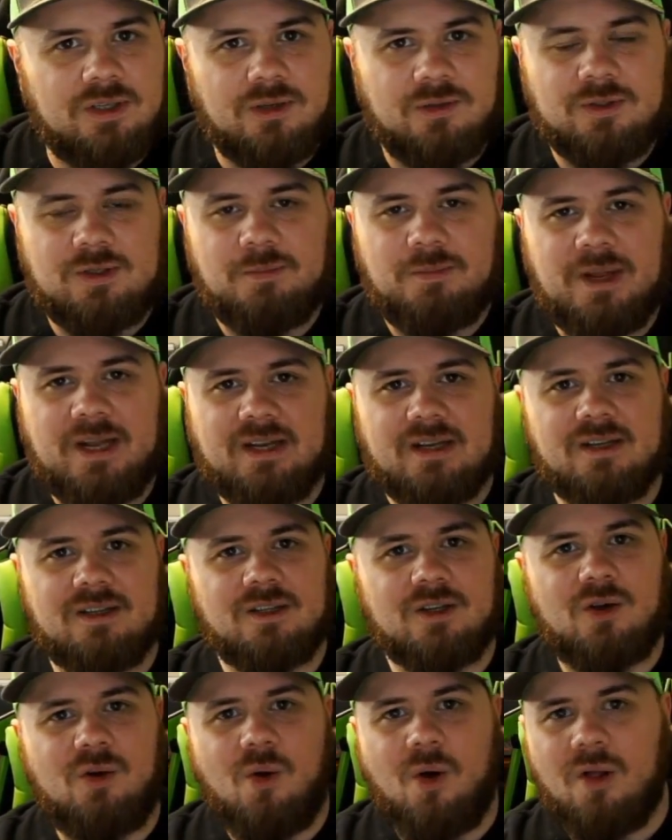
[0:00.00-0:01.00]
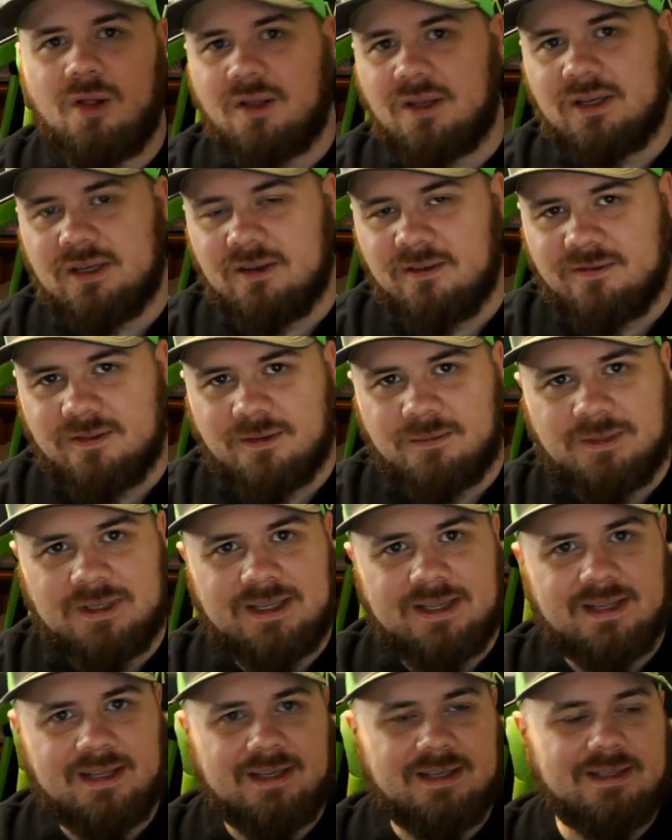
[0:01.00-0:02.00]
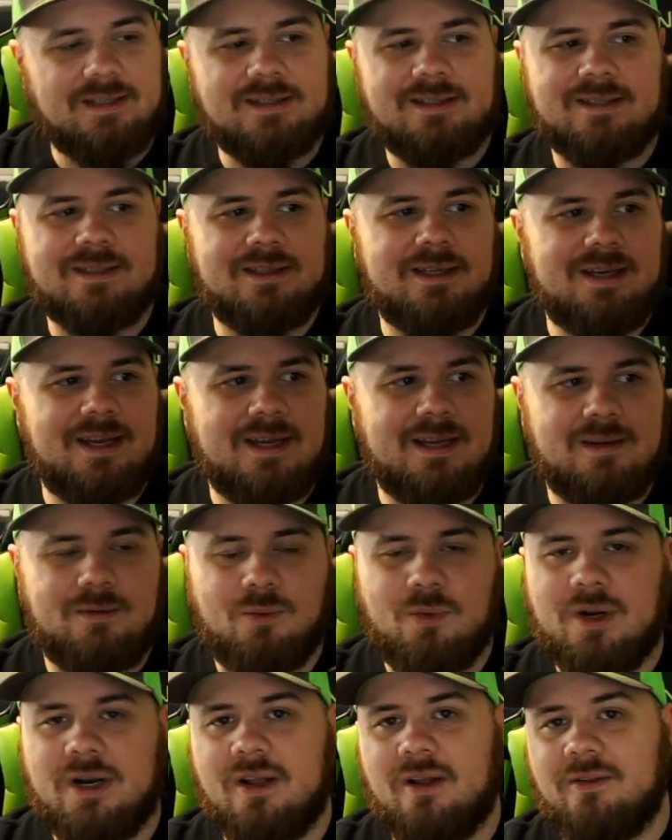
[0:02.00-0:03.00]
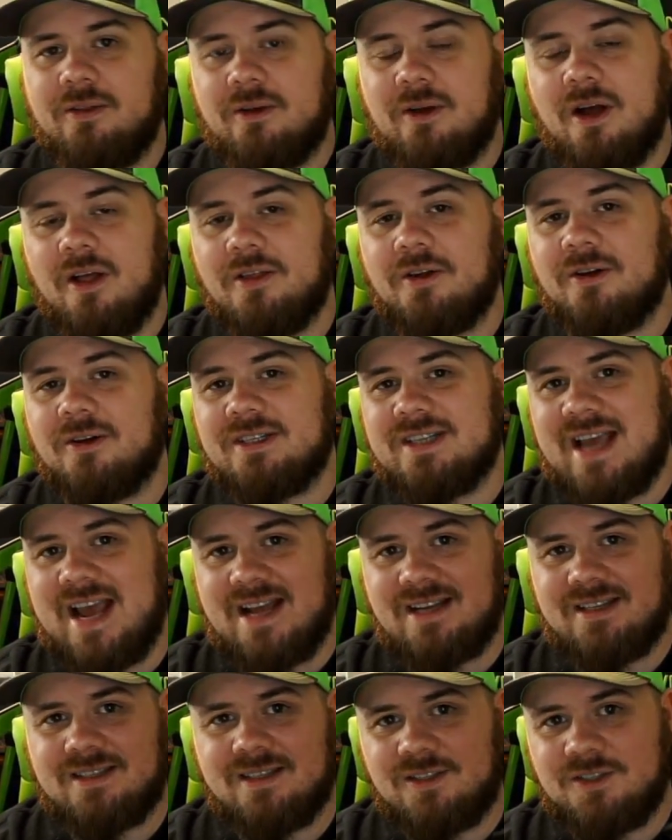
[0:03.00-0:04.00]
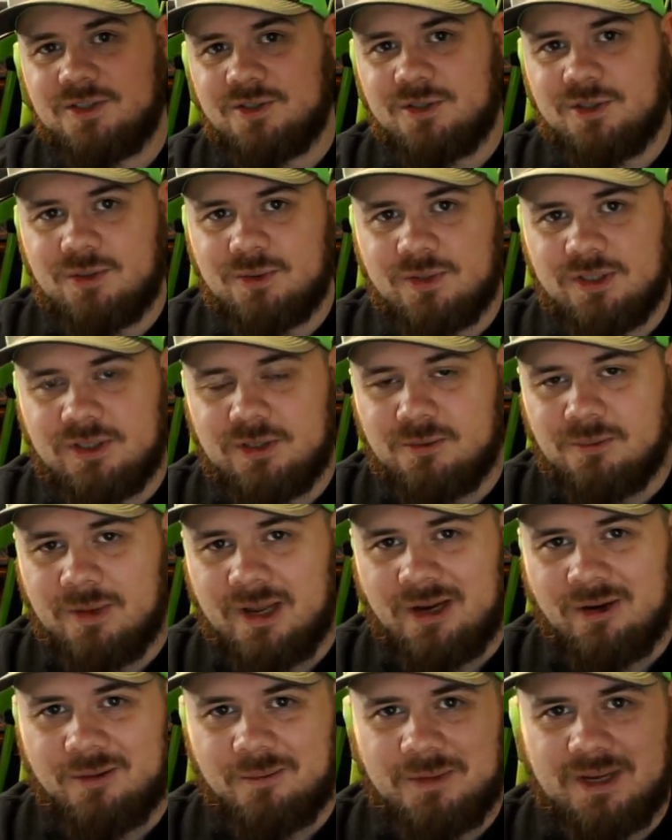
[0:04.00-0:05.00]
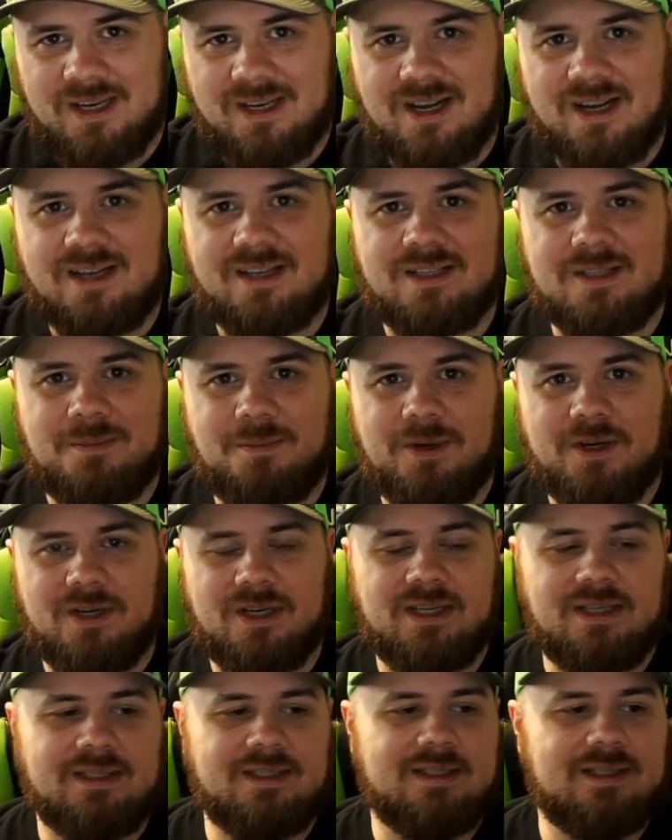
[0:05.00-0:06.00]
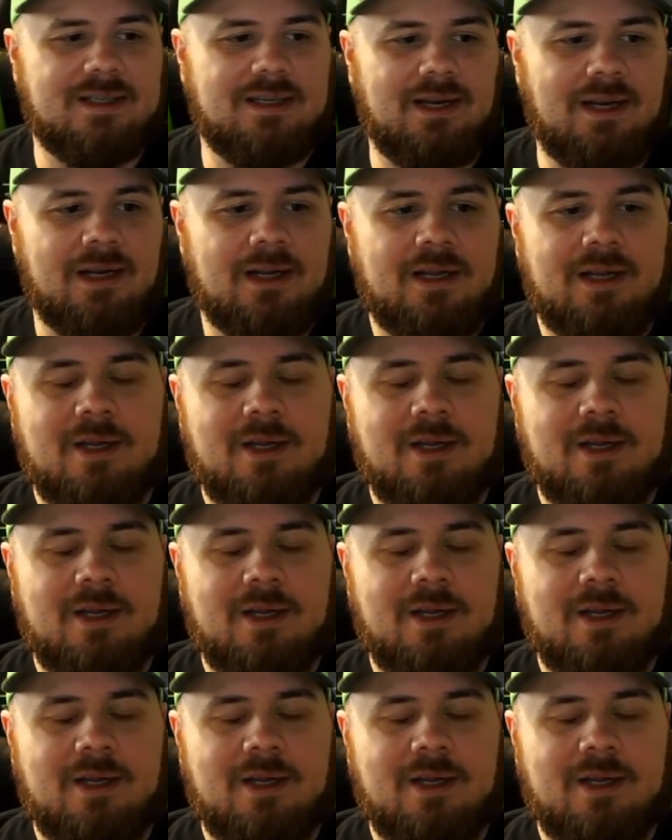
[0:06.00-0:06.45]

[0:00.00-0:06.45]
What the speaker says: depending on the quality of them and things, and what other tasks that you're doing, you may or may not experience it.